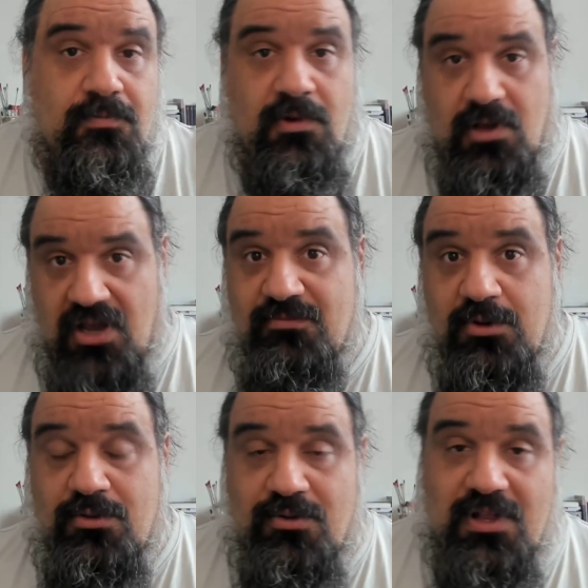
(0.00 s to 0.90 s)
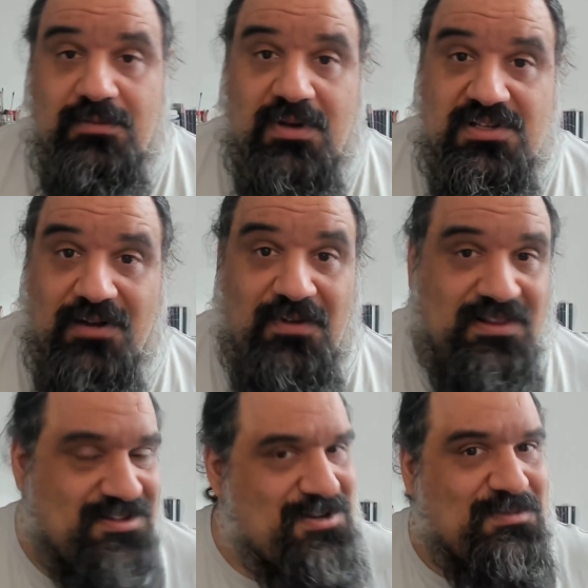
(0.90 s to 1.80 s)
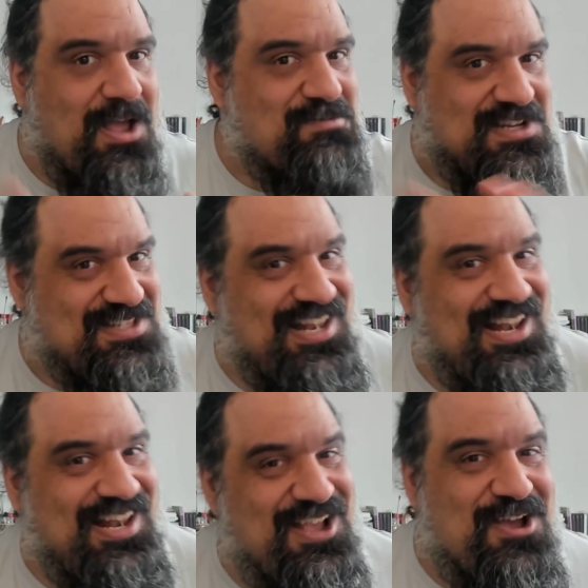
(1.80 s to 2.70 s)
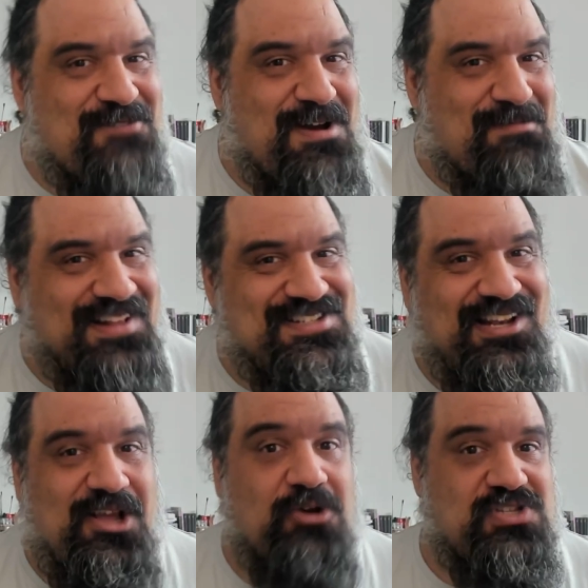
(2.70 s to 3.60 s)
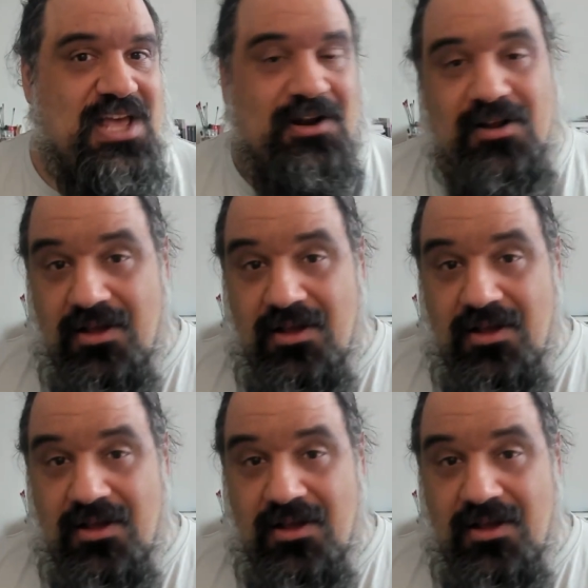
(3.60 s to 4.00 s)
I have been through that myself, and sometimes I still my mind still goes there.